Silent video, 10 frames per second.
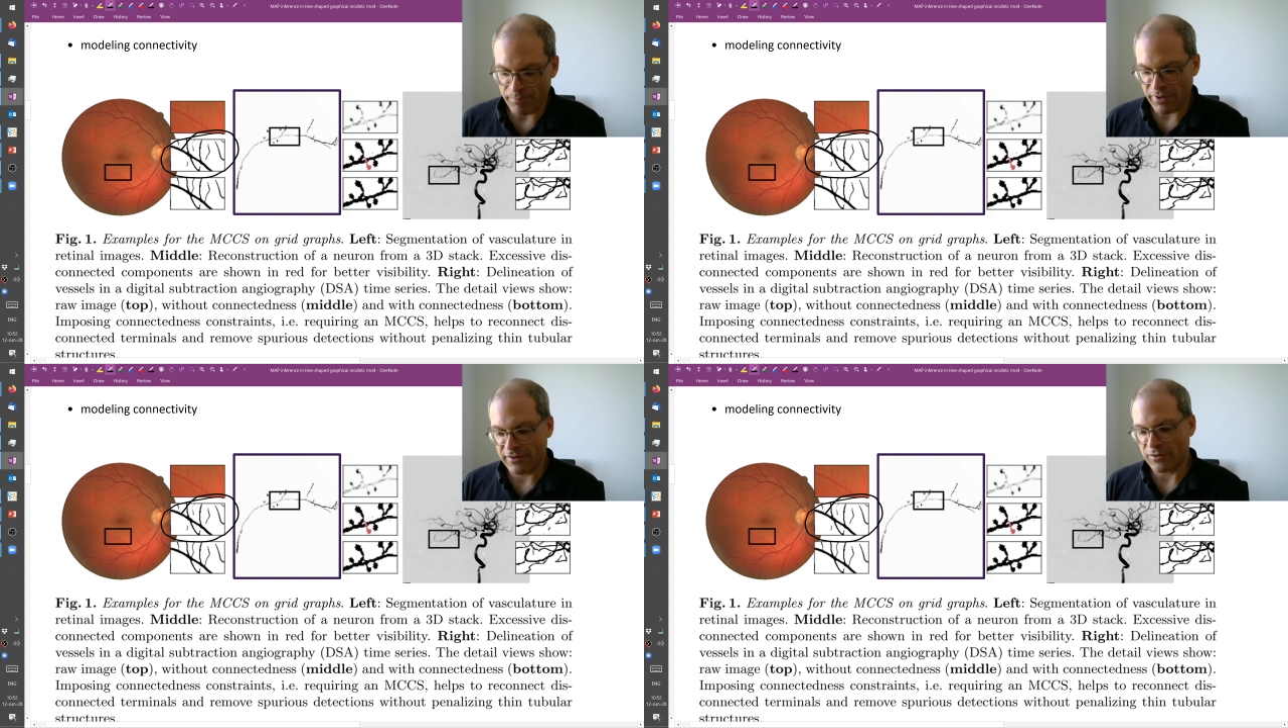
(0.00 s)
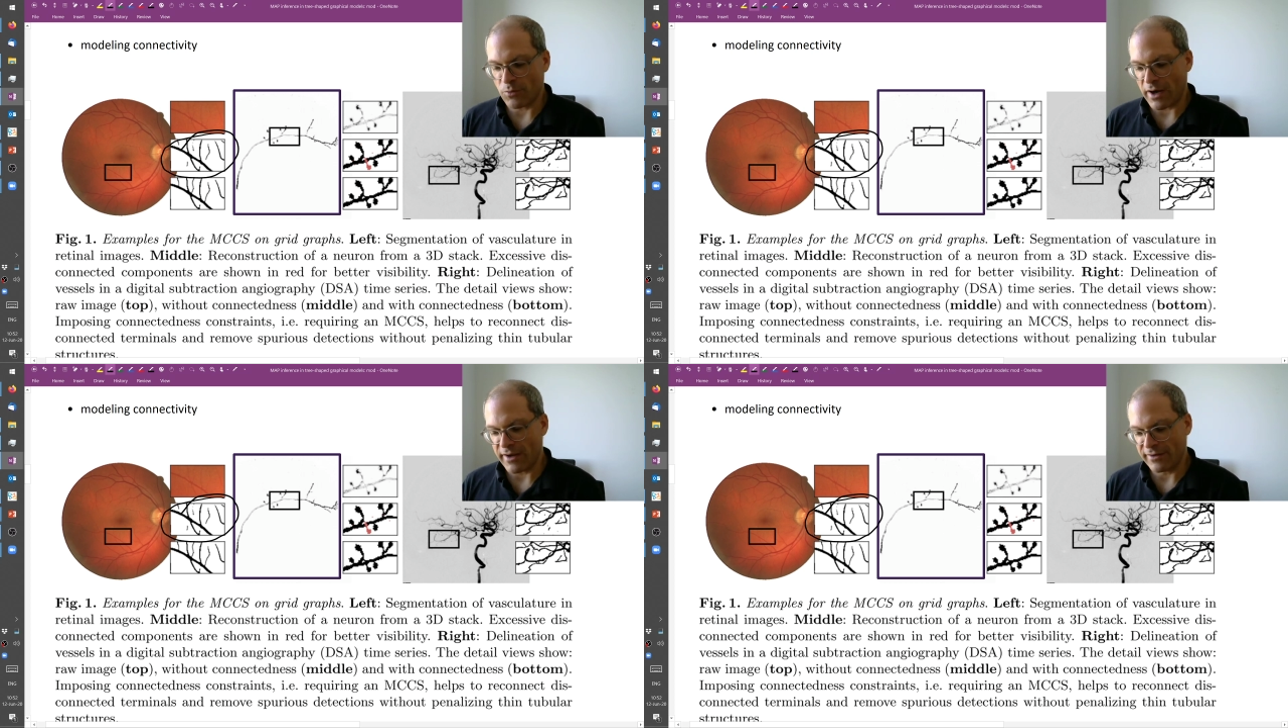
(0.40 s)

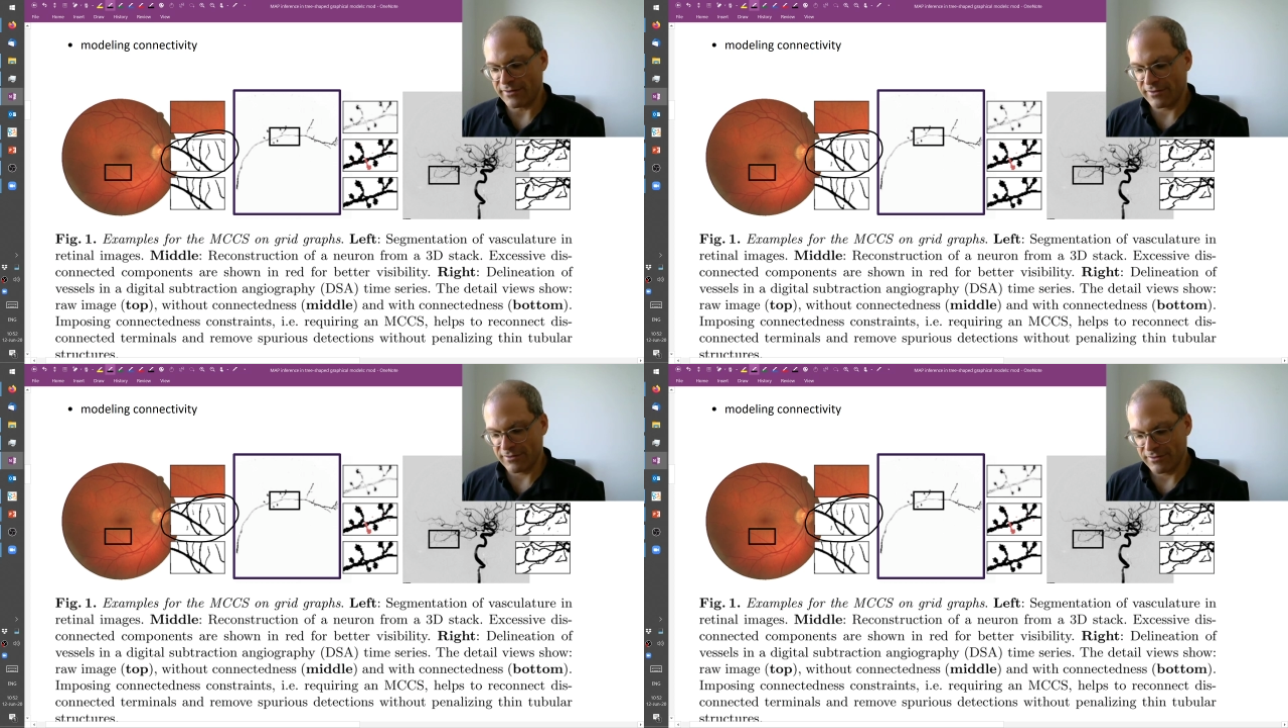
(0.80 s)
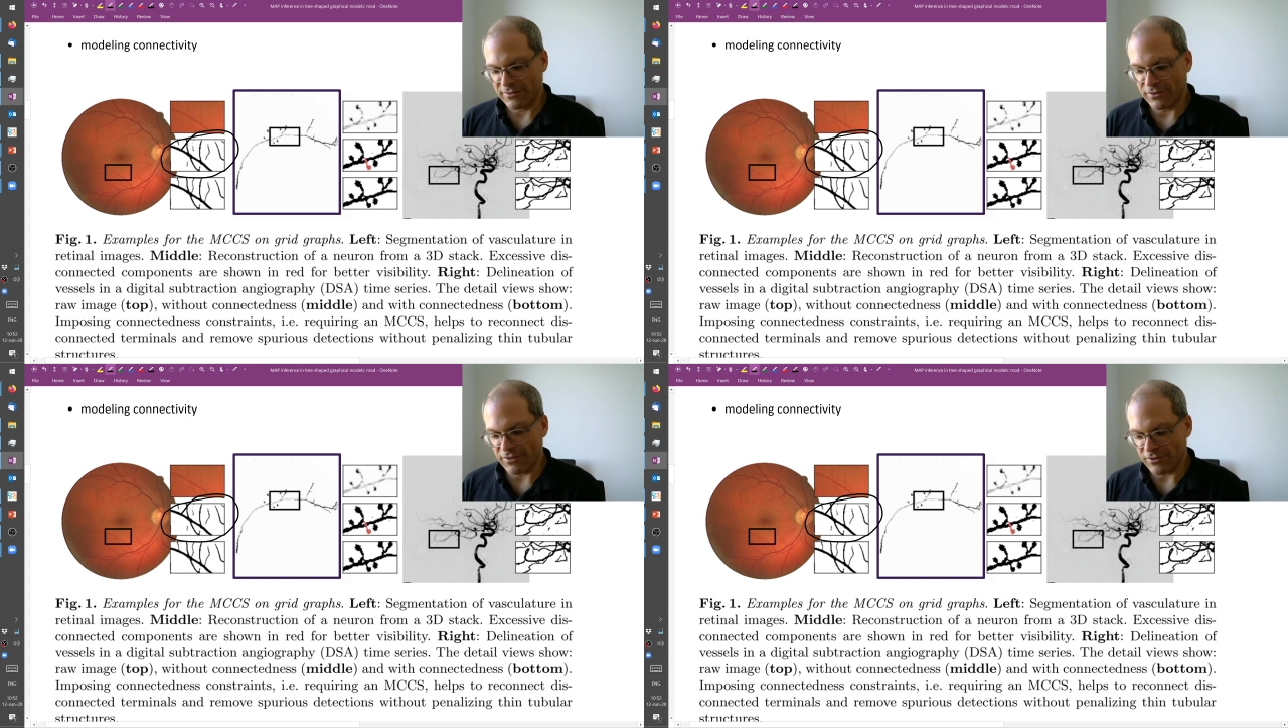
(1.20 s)
pixel-wise
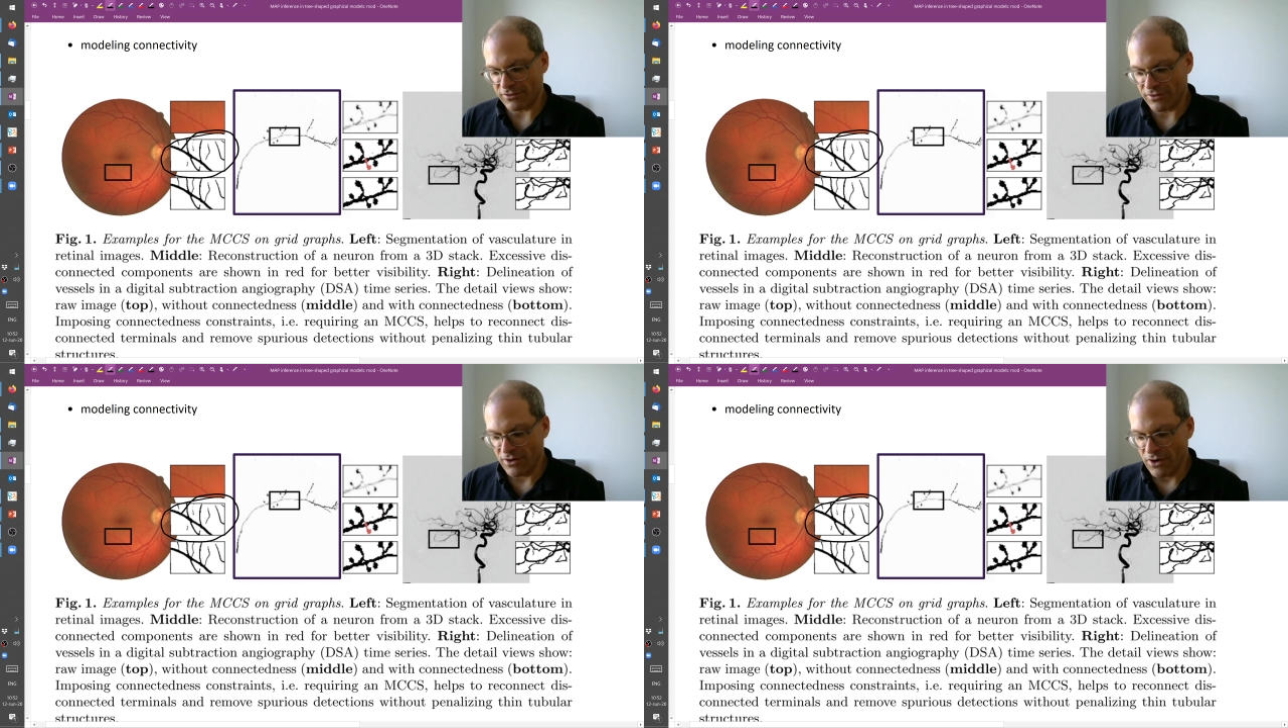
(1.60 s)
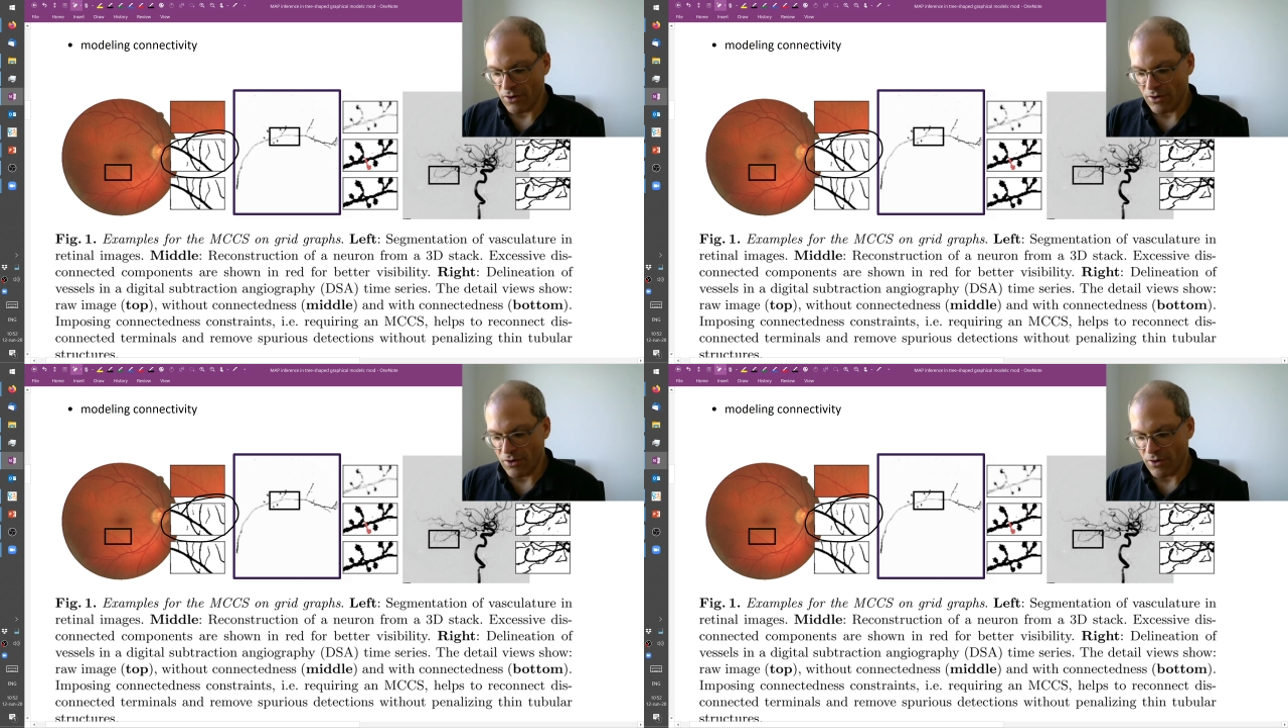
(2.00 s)
decision